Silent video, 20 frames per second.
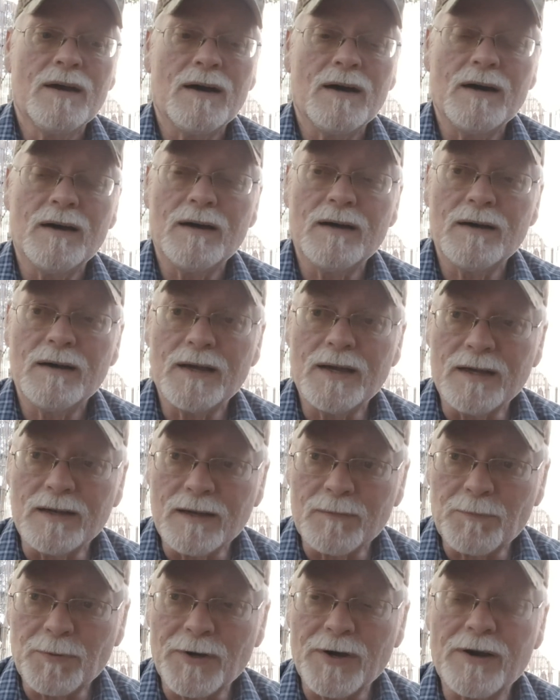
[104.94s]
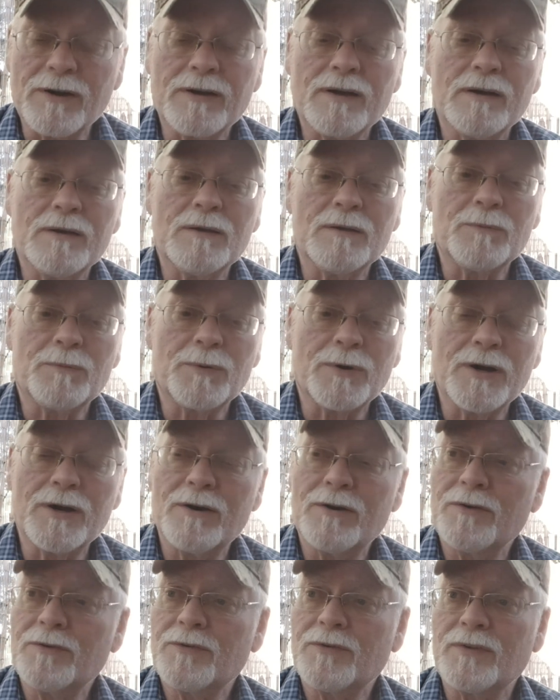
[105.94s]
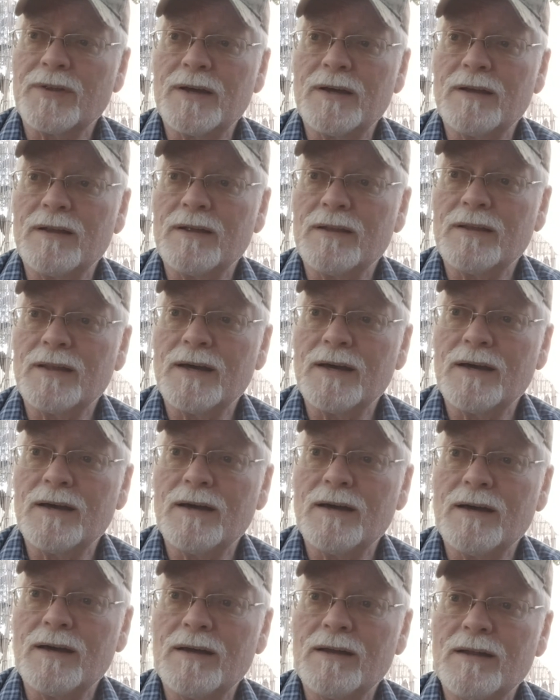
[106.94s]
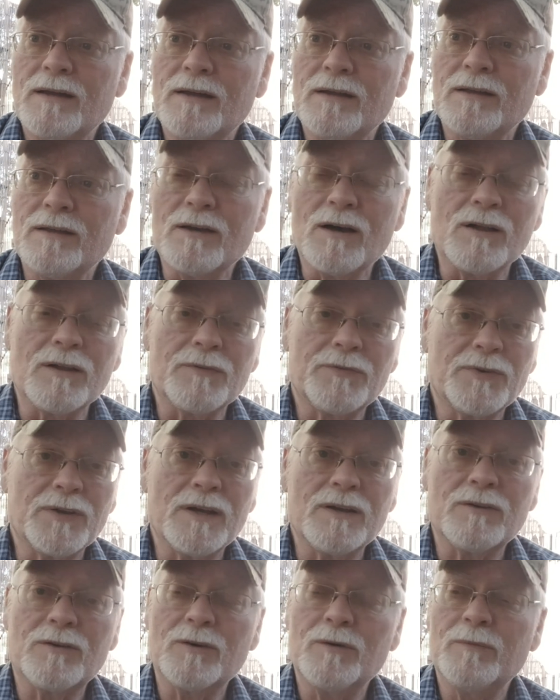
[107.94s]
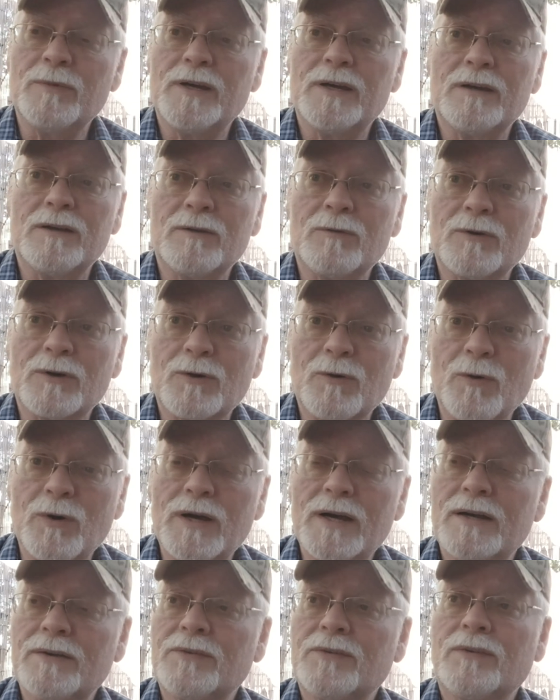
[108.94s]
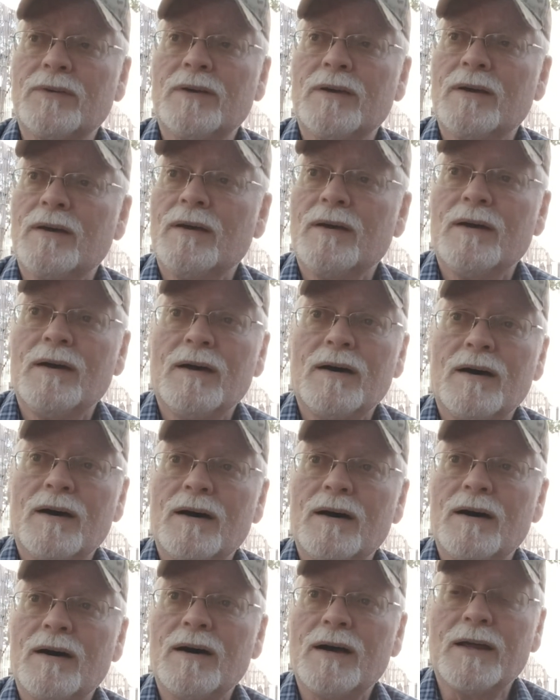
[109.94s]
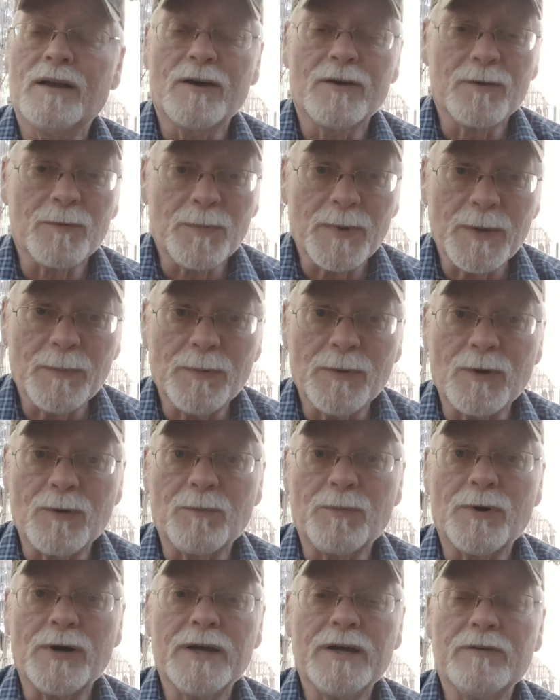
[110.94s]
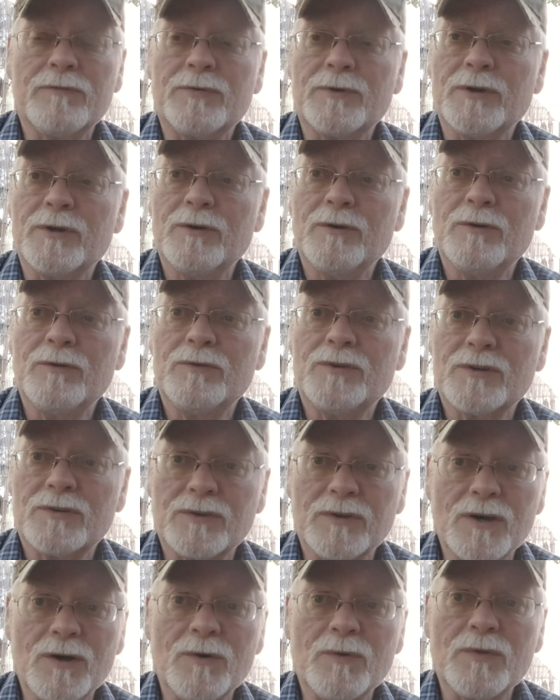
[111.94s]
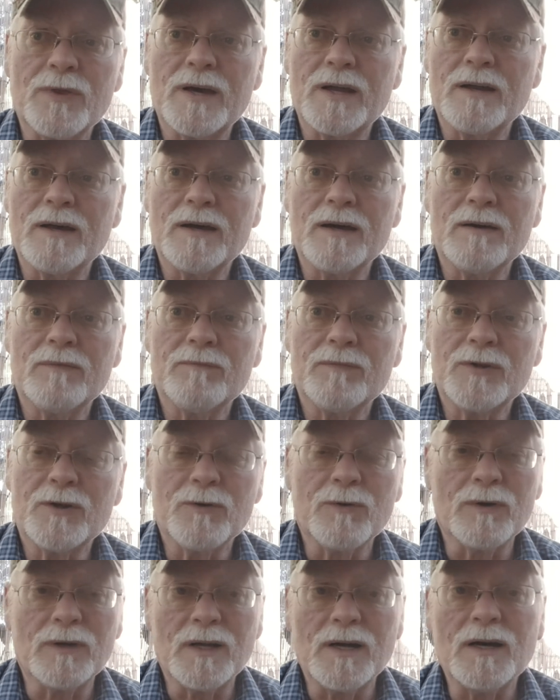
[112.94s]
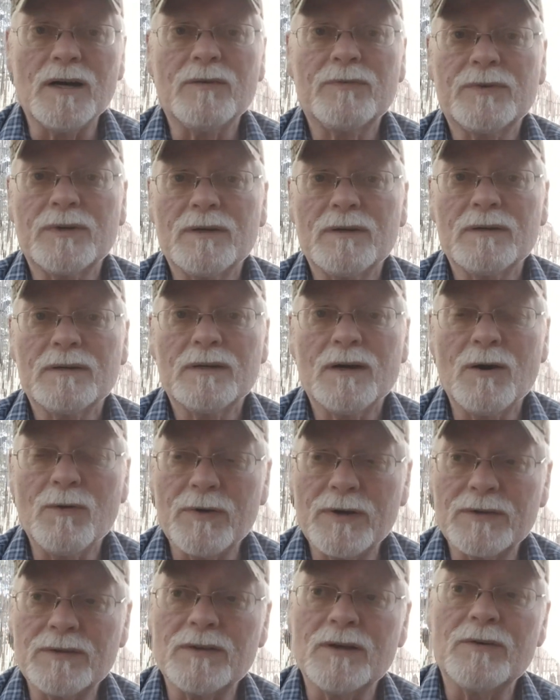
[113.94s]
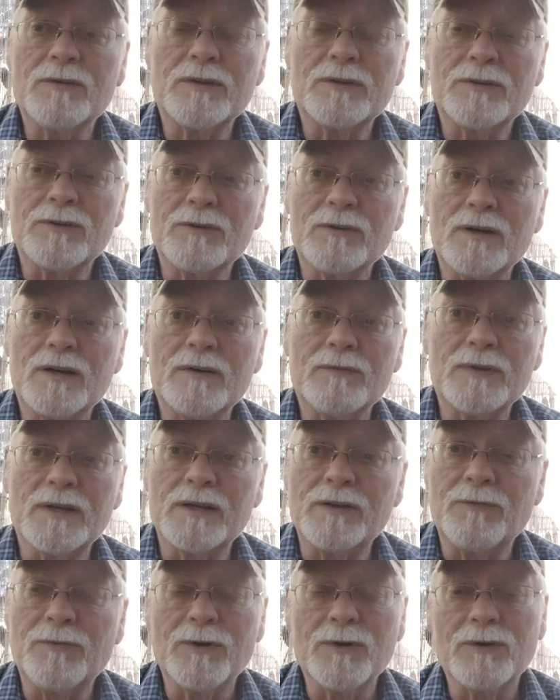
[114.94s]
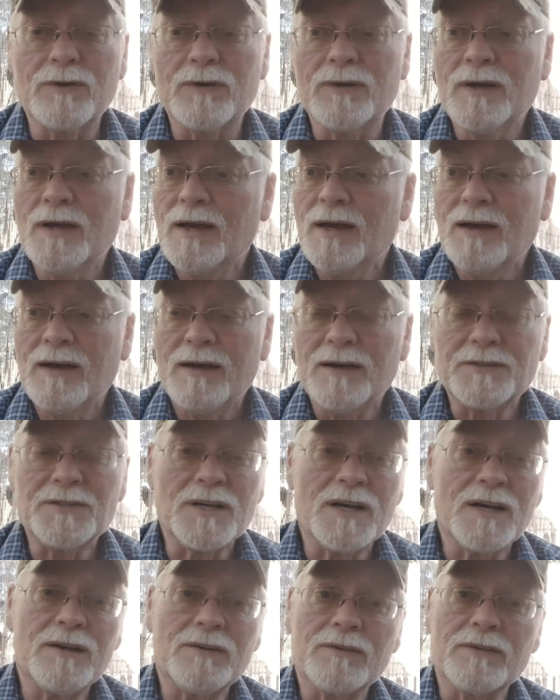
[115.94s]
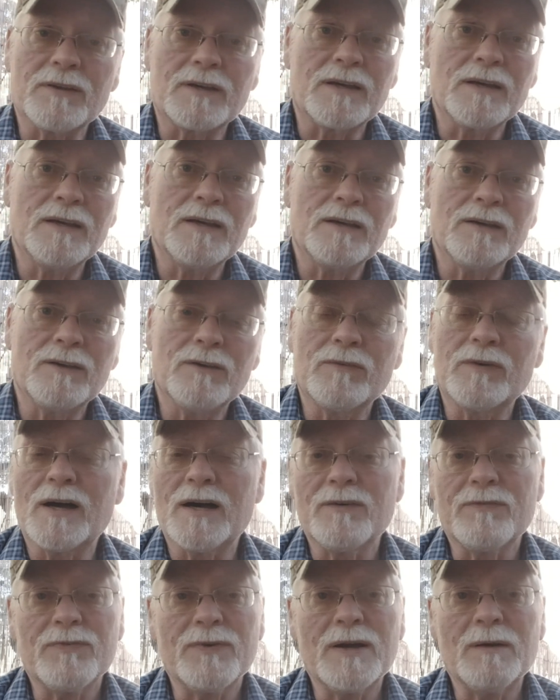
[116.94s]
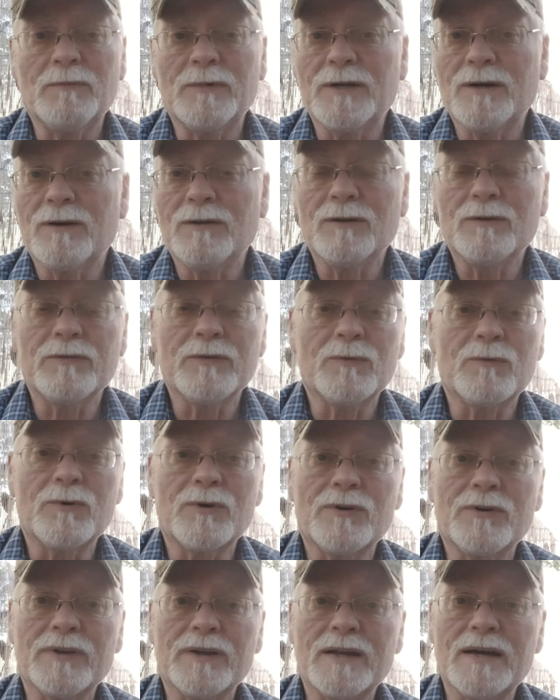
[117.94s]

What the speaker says: And the prayers that y'all have sent to me and the request, and other people are praying for you, just know that you are loved. Always know that you're loved. And if you're a child of the King, you've got family all over the world.